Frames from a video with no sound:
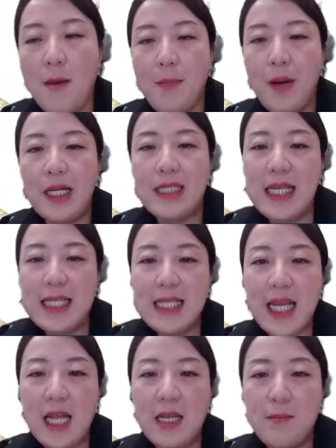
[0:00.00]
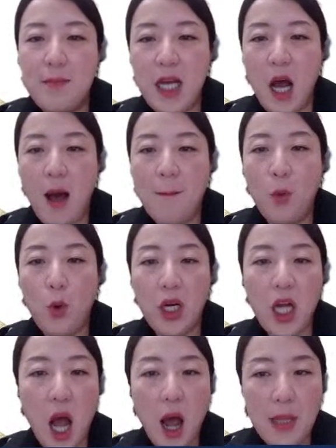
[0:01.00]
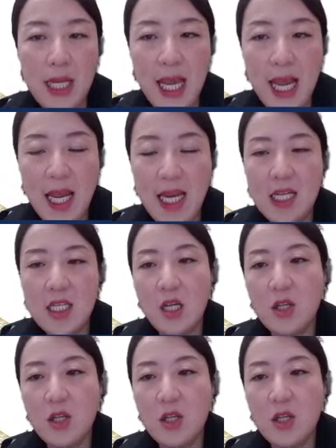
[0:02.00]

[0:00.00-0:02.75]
but this can become more complicated.